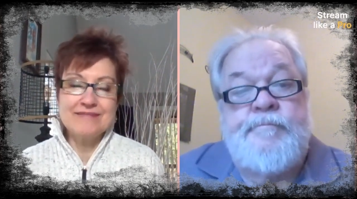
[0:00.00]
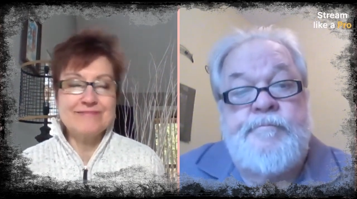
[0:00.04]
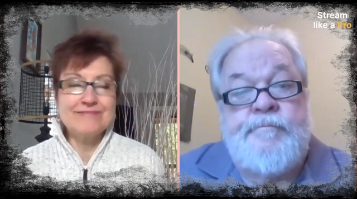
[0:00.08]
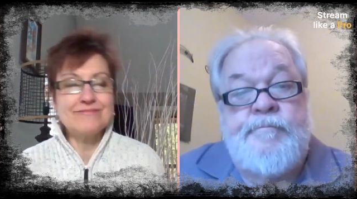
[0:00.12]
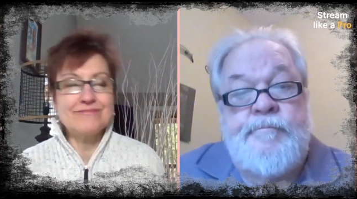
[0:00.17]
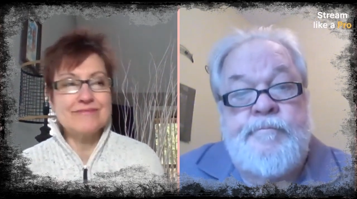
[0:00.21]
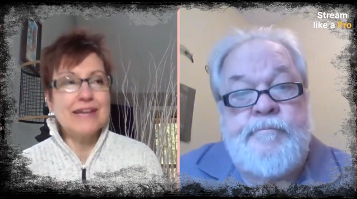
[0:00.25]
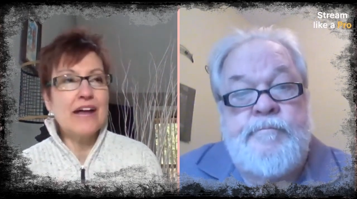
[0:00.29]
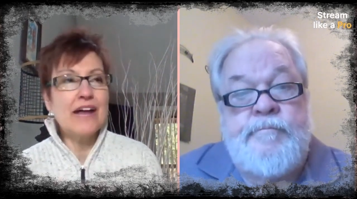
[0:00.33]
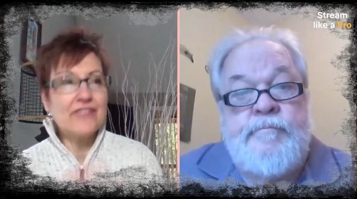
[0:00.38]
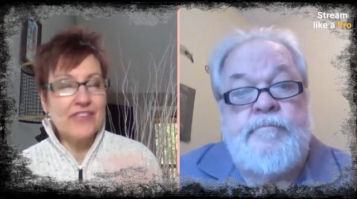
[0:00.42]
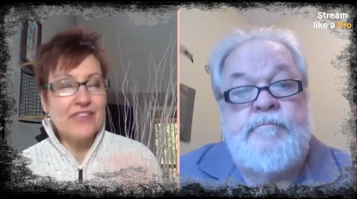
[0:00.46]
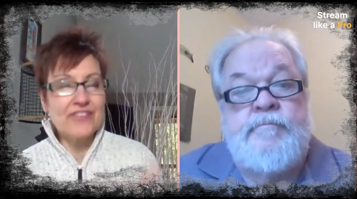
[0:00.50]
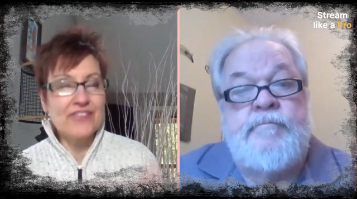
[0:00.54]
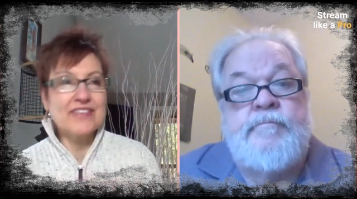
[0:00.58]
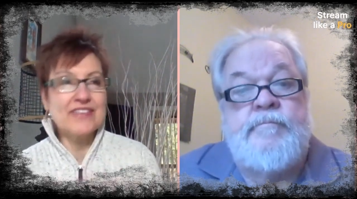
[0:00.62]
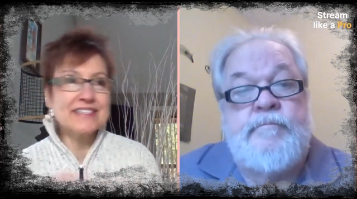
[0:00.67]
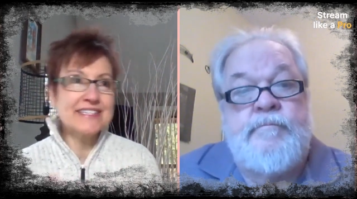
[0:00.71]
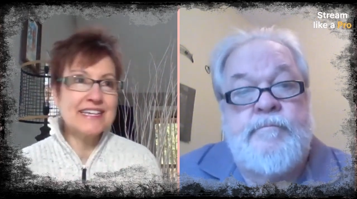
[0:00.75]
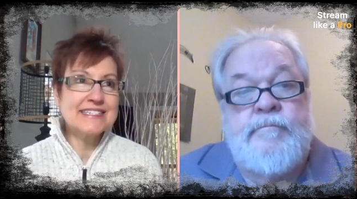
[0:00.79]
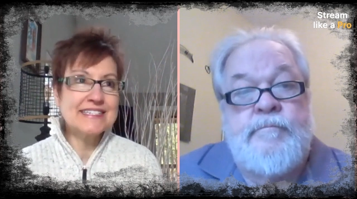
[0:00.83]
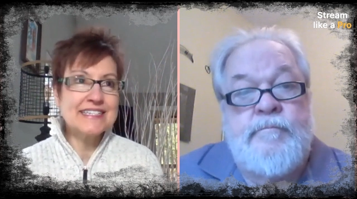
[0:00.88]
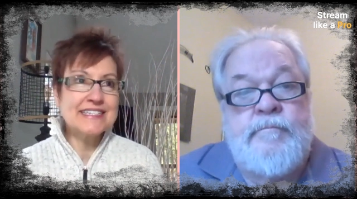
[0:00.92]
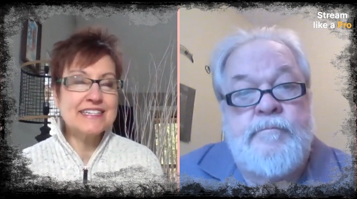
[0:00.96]
Speaker 1: not that
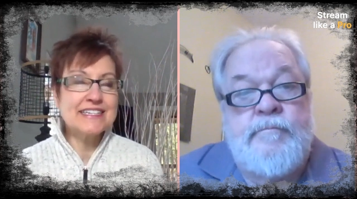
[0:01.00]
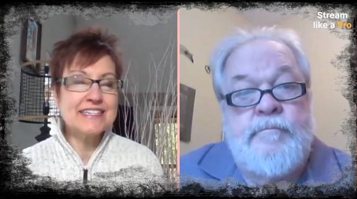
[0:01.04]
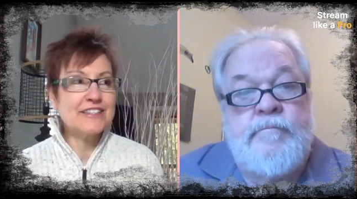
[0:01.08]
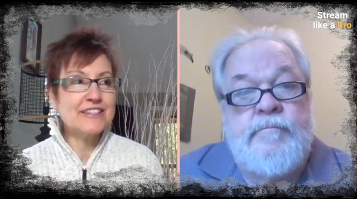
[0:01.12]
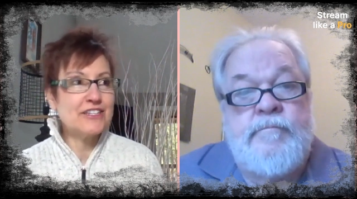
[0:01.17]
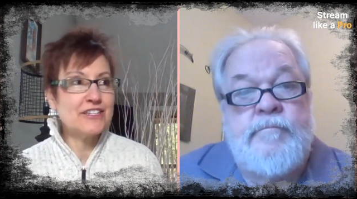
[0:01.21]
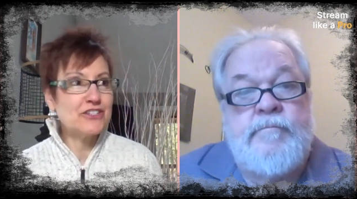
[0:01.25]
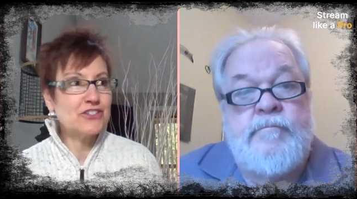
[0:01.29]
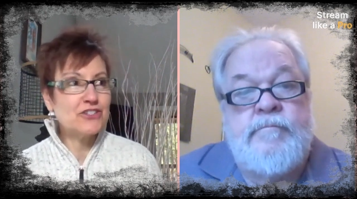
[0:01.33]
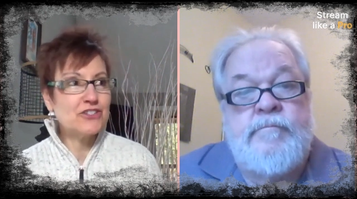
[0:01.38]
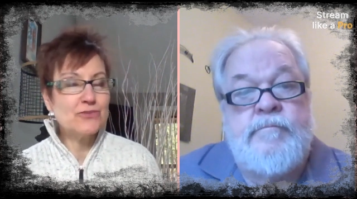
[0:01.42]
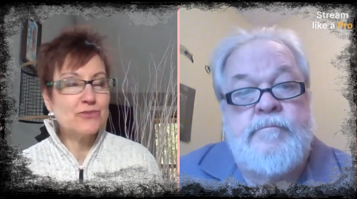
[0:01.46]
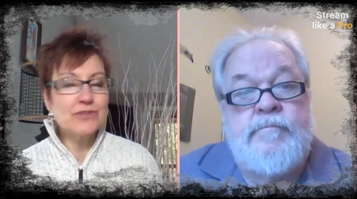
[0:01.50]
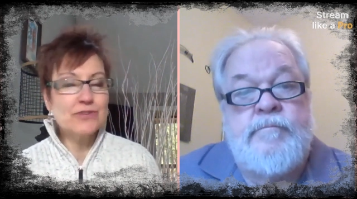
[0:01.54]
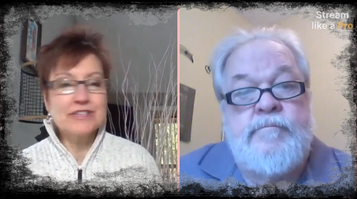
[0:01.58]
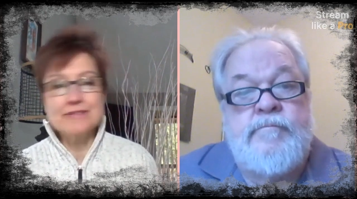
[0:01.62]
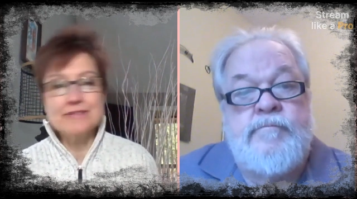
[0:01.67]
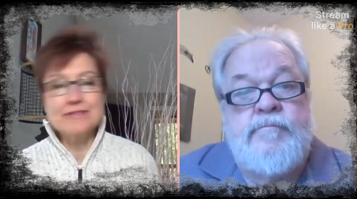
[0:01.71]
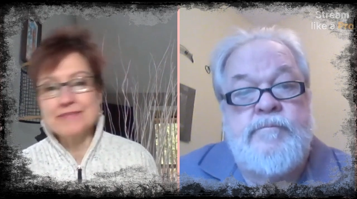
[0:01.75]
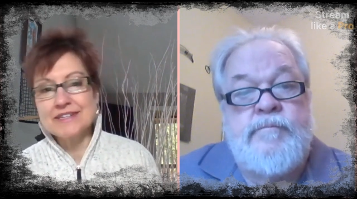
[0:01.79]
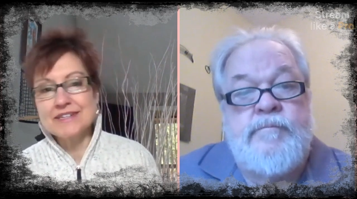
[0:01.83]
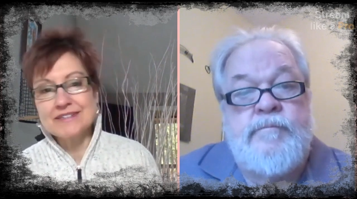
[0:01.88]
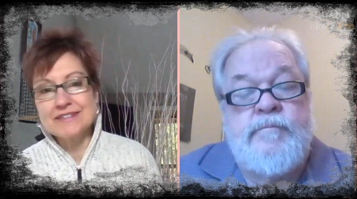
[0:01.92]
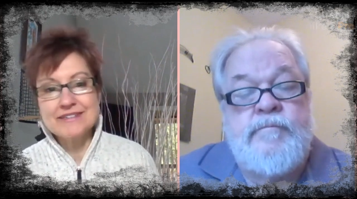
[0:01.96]
this has anything to do with it,
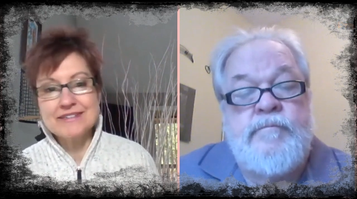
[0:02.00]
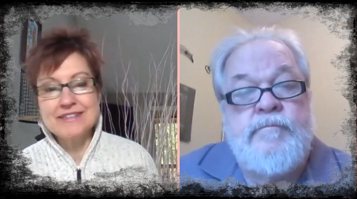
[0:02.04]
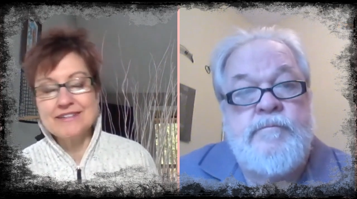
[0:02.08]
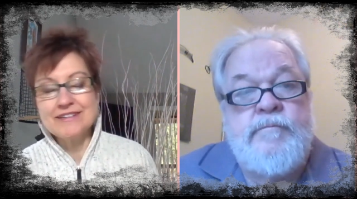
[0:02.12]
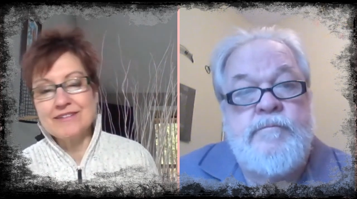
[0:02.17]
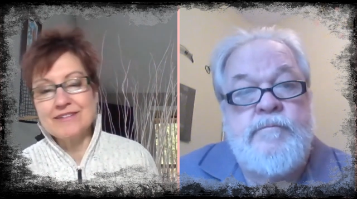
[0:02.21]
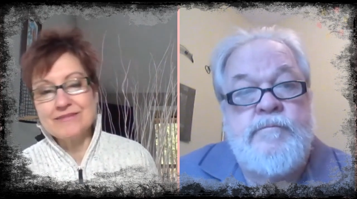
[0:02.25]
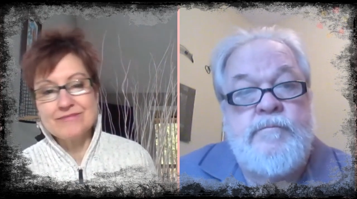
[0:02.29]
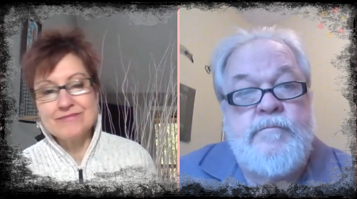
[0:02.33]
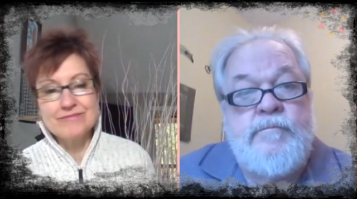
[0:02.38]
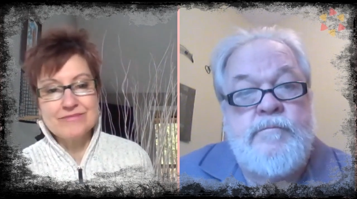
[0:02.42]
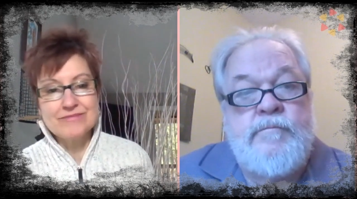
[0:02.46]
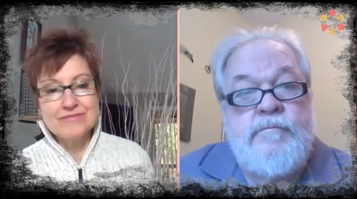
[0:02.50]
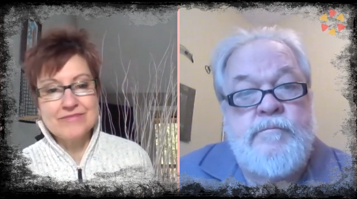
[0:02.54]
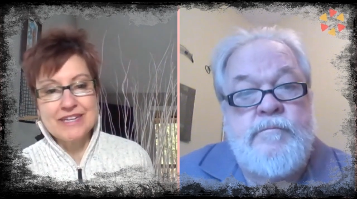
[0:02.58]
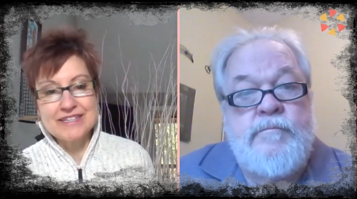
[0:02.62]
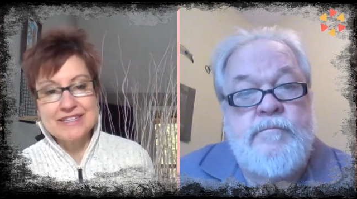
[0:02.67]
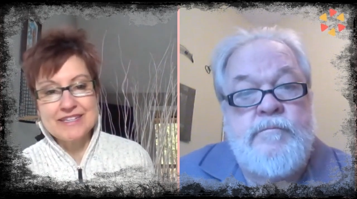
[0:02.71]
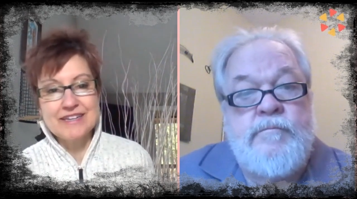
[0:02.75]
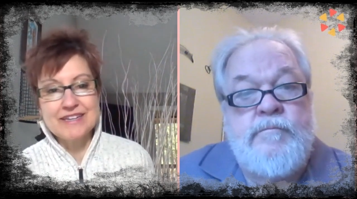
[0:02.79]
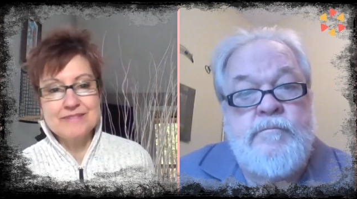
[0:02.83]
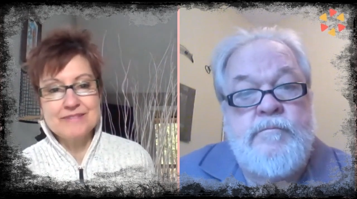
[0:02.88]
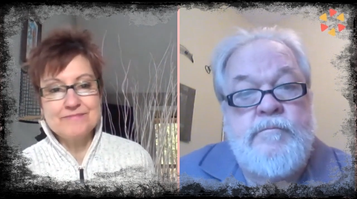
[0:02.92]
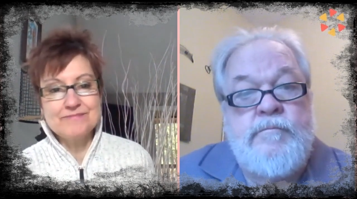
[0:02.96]
but you know,
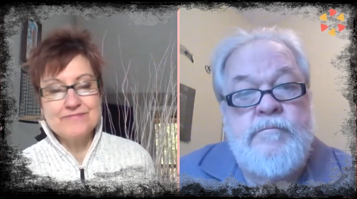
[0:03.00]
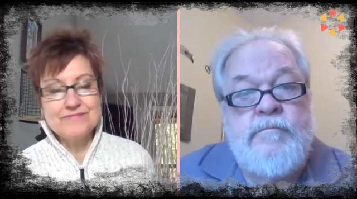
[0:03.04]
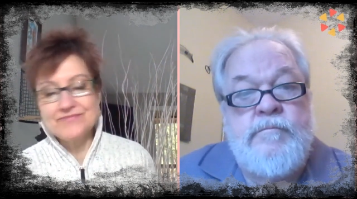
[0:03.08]
like I